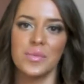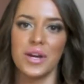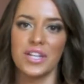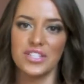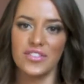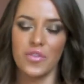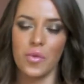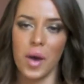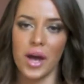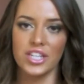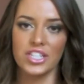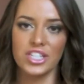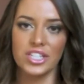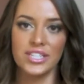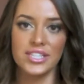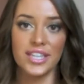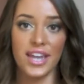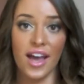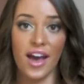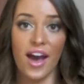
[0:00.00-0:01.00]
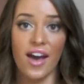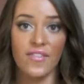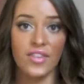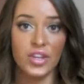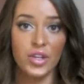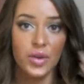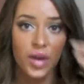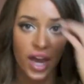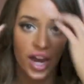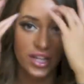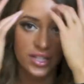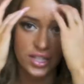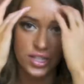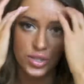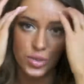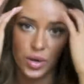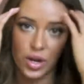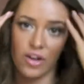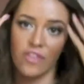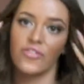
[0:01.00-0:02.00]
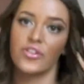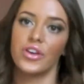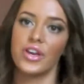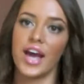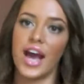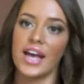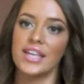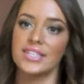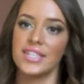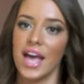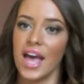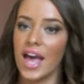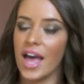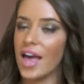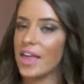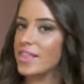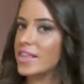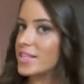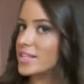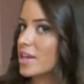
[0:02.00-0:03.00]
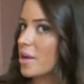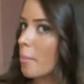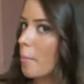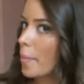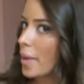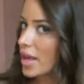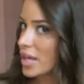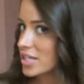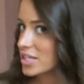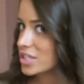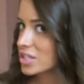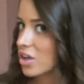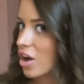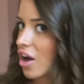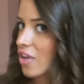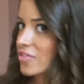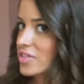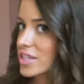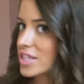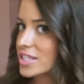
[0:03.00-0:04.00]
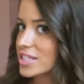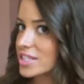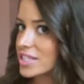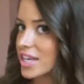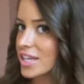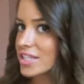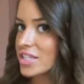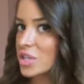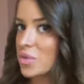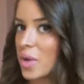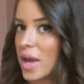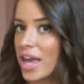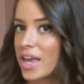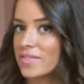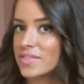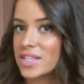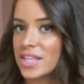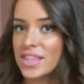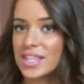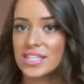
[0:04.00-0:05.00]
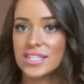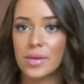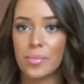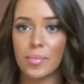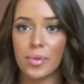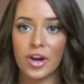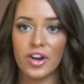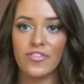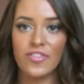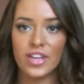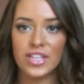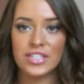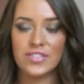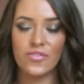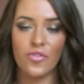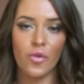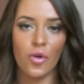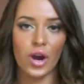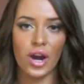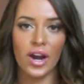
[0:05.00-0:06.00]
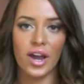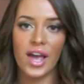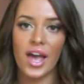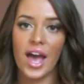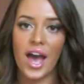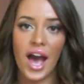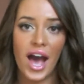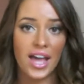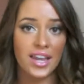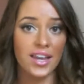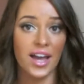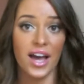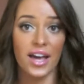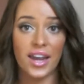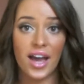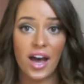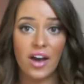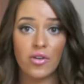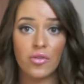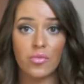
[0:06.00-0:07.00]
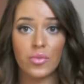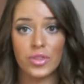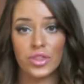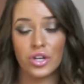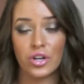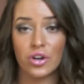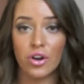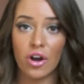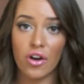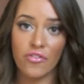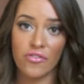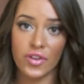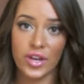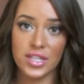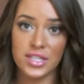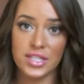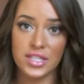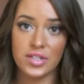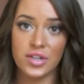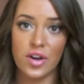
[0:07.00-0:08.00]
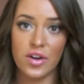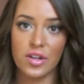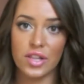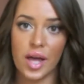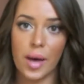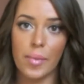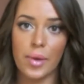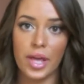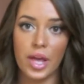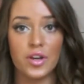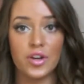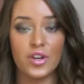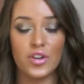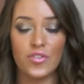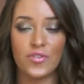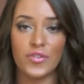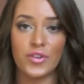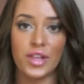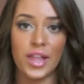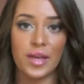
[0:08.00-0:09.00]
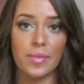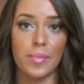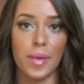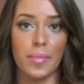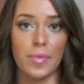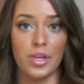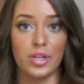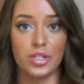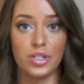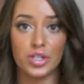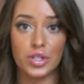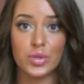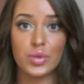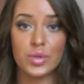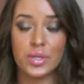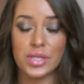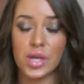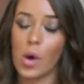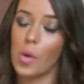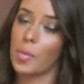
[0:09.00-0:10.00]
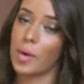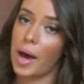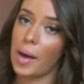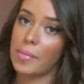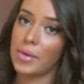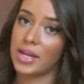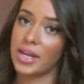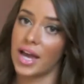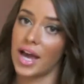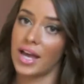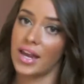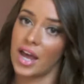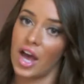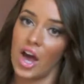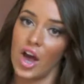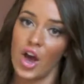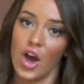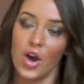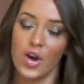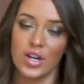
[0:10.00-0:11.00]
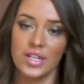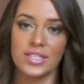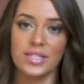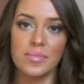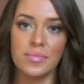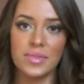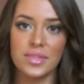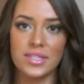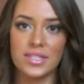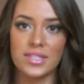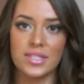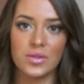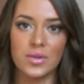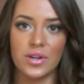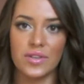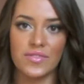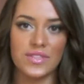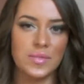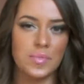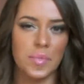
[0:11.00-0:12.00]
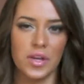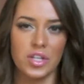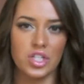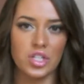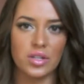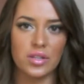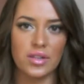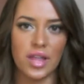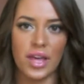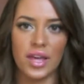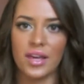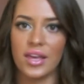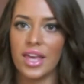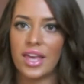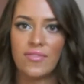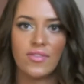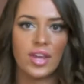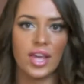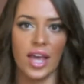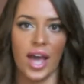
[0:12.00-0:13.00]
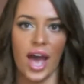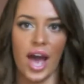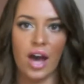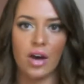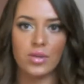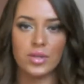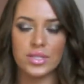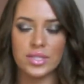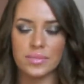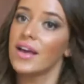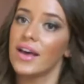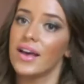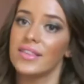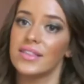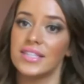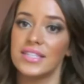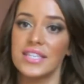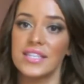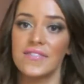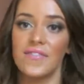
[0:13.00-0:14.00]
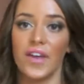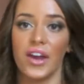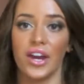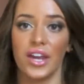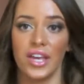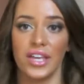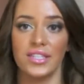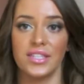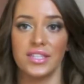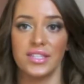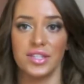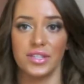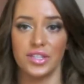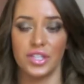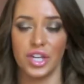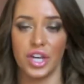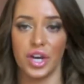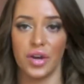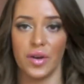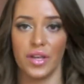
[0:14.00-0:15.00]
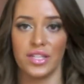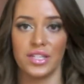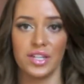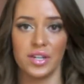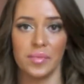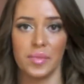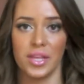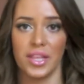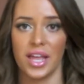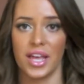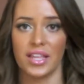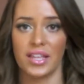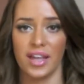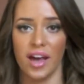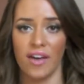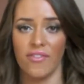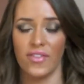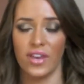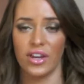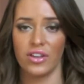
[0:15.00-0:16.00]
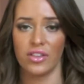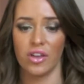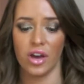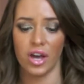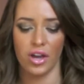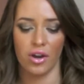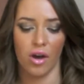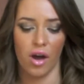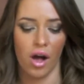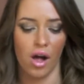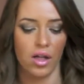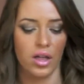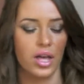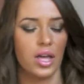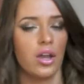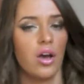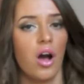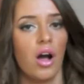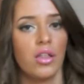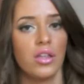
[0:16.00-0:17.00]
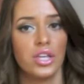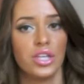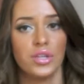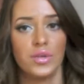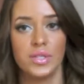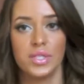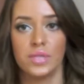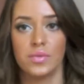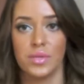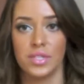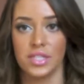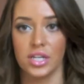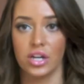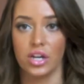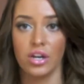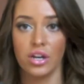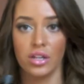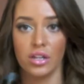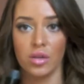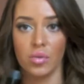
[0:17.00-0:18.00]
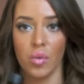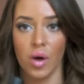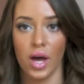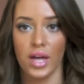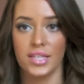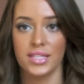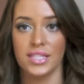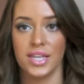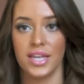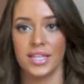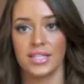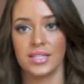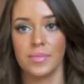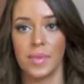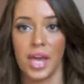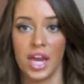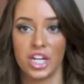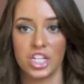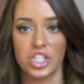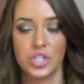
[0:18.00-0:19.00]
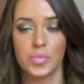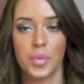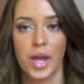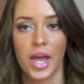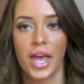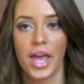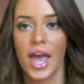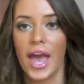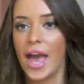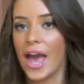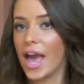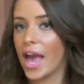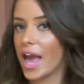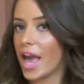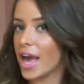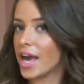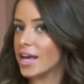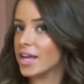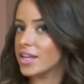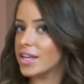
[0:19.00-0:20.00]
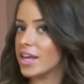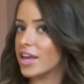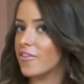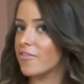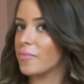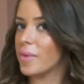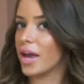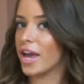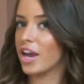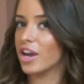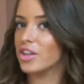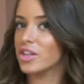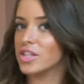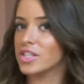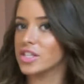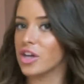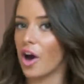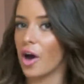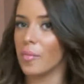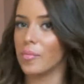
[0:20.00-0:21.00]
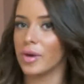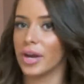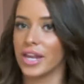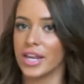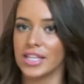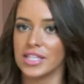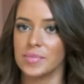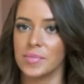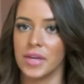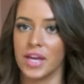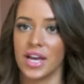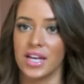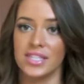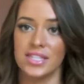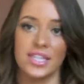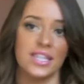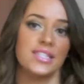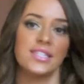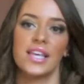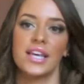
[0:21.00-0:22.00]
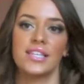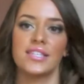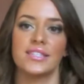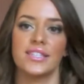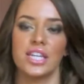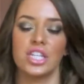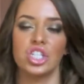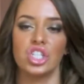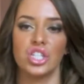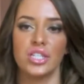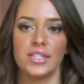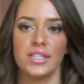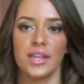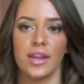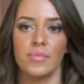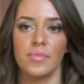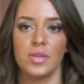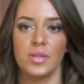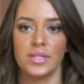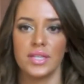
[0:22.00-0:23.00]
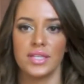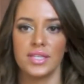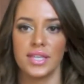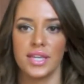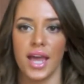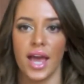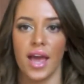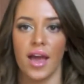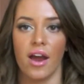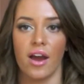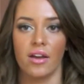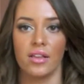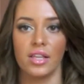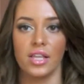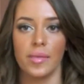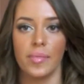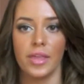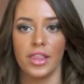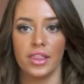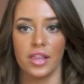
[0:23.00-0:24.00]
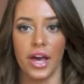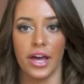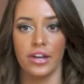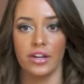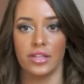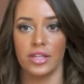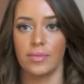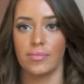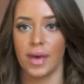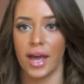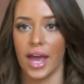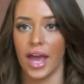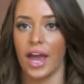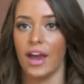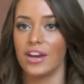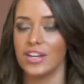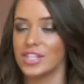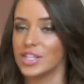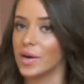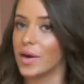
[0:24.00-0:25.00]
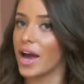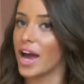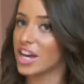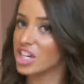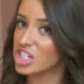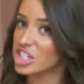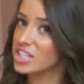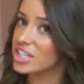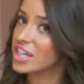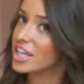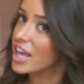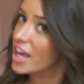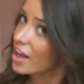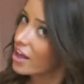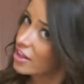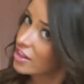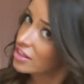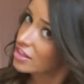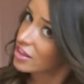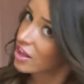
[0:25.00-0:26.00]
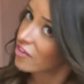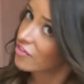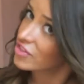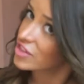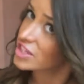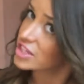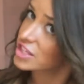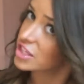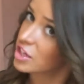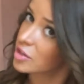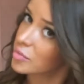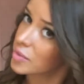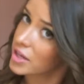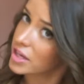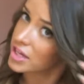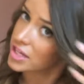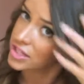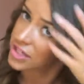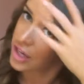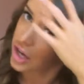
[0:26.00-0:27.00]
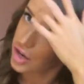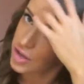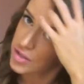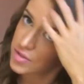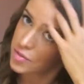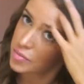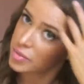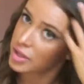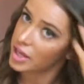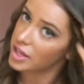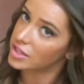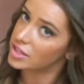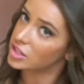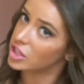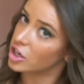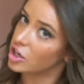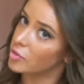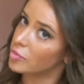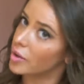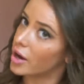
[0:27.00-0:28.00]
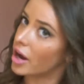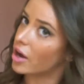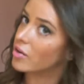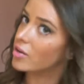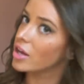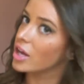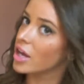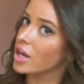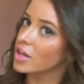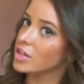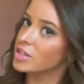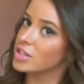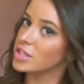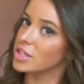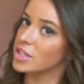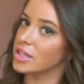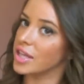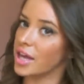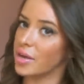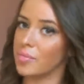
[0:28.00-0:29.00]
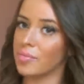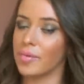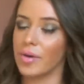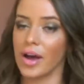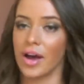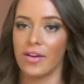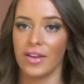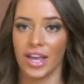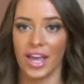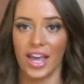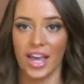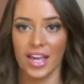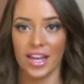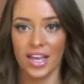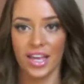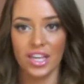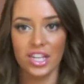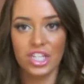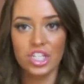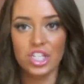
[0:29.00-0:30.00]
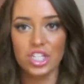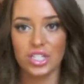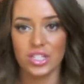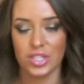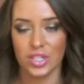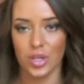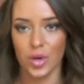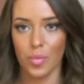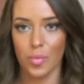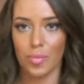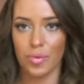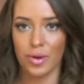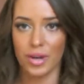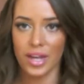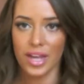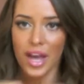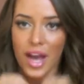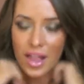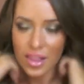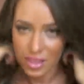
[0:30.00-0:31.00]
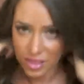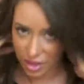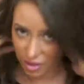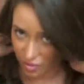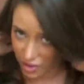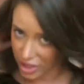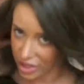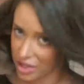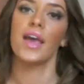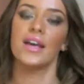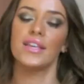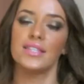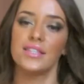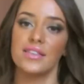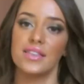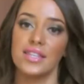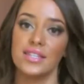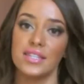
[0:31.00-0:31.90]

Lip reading: for watching. Today I have a new hair tutorial for you guys. These are big, soft, sexy waves. These are perfect for a night out with your girlfriends to go clubbing, or for like maybe your school's homecoming night, or some sort of special like evening out. This is very easy to do. It took me like not very long at all, and all I used was a curling wand and some hairspray. And if my hair looks unbraided, it's because these extensions that I'm using today are a little bit lighter than my hair, so I actually love this look because it goes from like dark brown to light brown, and it is just so pretty. I love it. So these